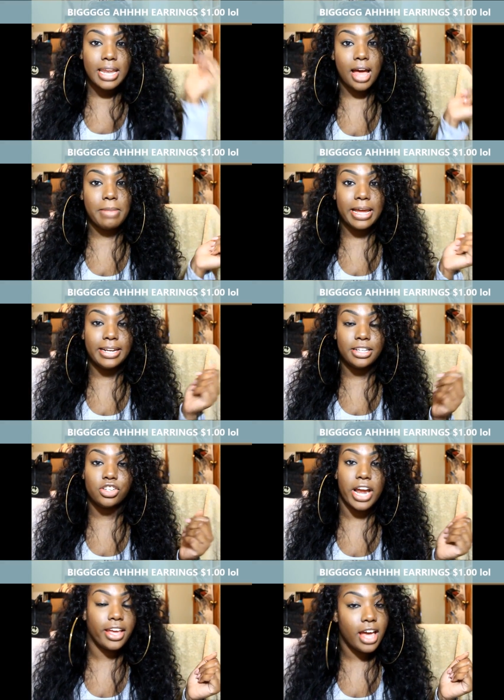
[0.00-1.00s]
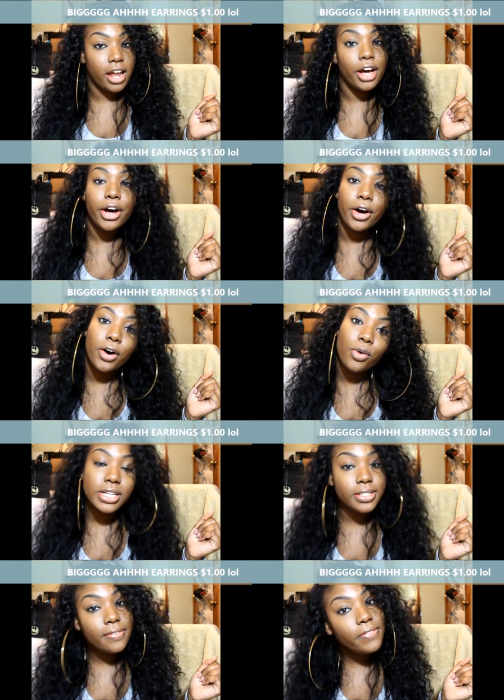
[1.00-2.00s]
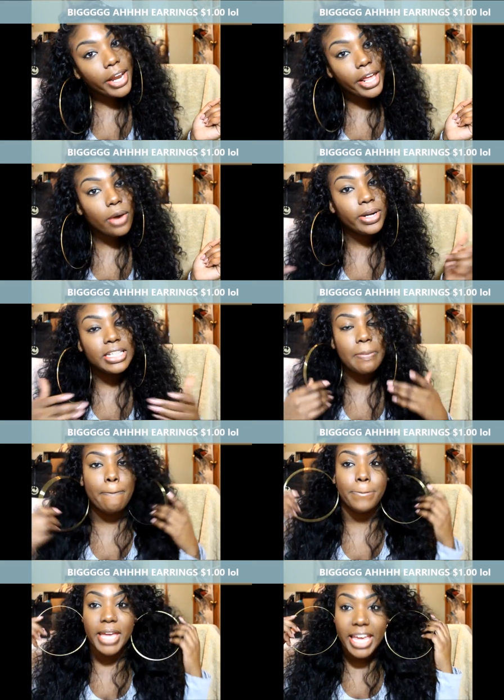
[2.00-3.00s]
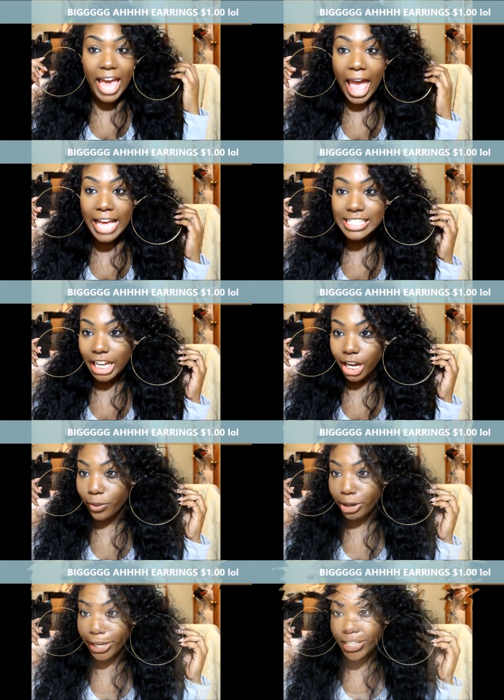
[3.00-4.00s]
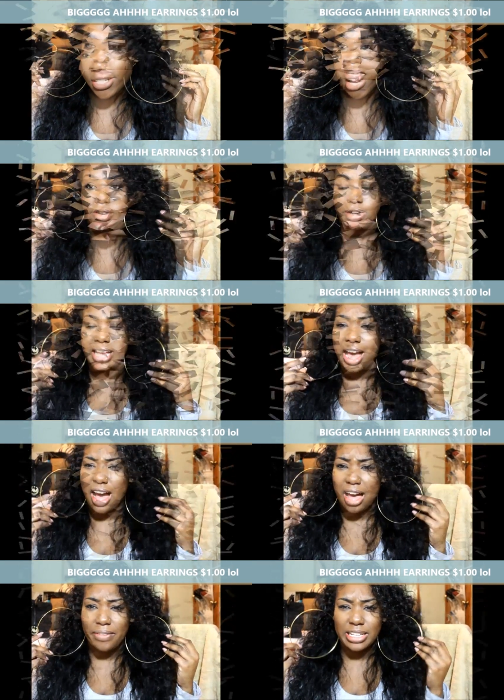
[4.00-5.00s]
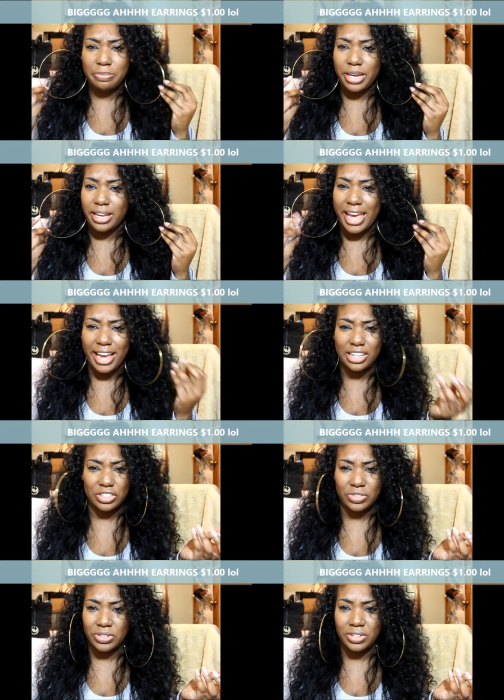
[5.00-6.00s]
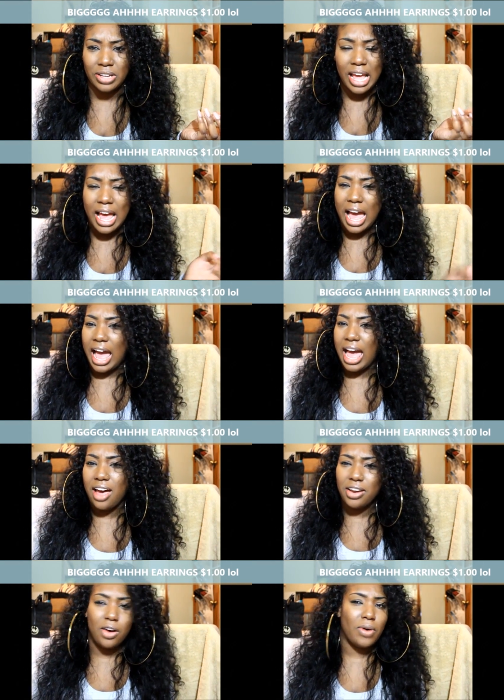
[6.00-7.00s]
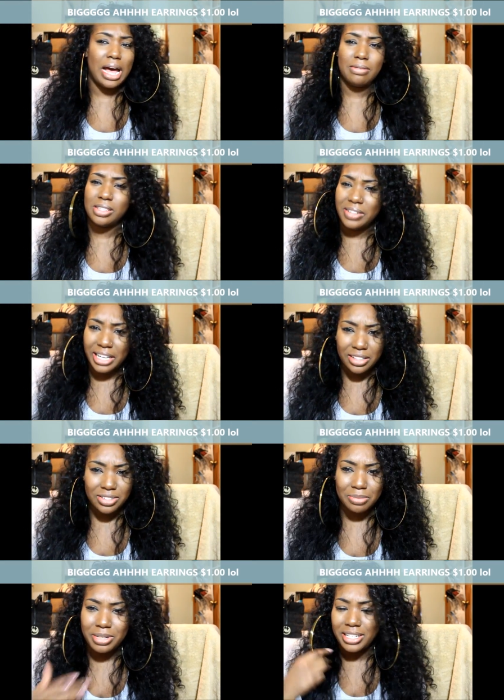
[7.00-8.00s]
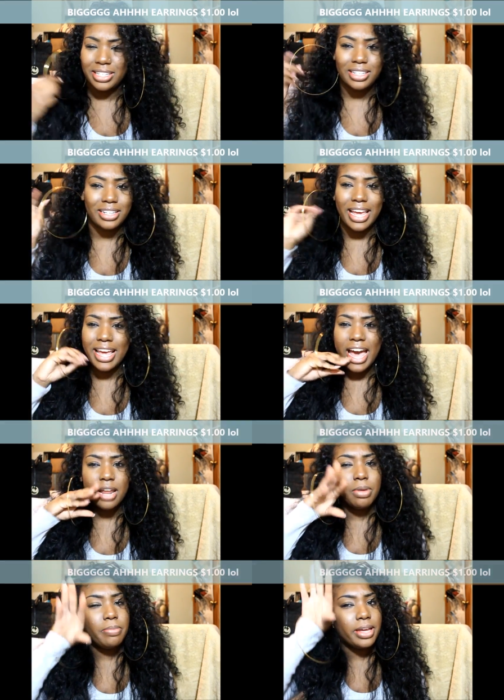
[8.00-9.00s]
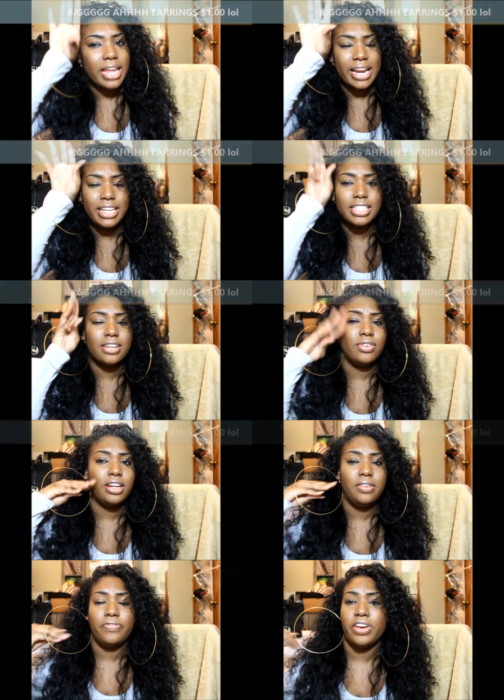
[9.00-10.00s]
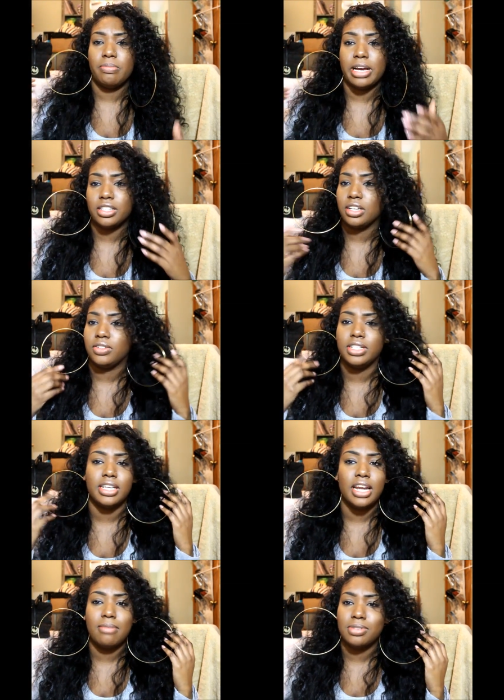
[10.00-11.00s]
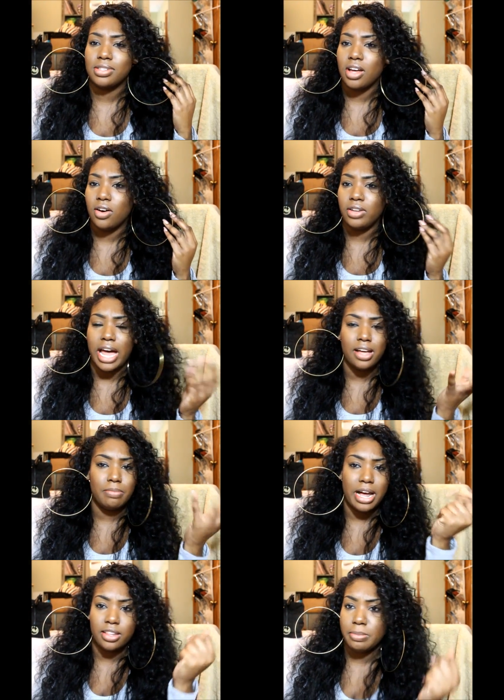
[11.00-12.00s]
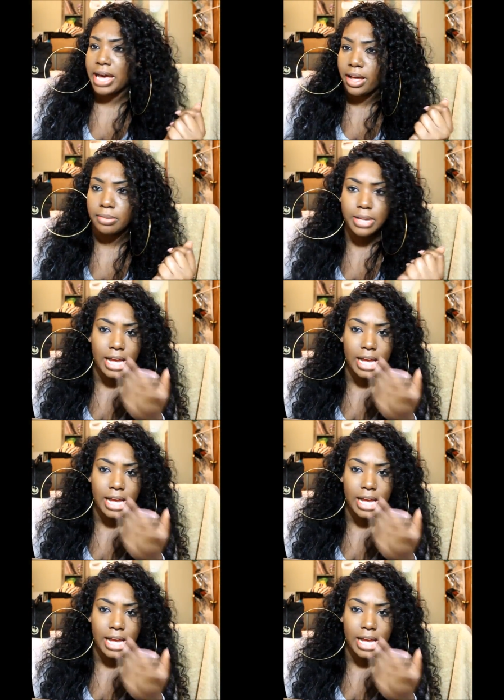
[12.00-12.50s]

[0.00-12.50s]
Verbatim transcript: Now I'm about to distract y'all the whole rest of the video with these big ass earrings. earrings. I've always been extra. I don't know why I'm so extra, but they gotta be big. Like these could literally fit on my shoulders and I'm so like unbothered by them.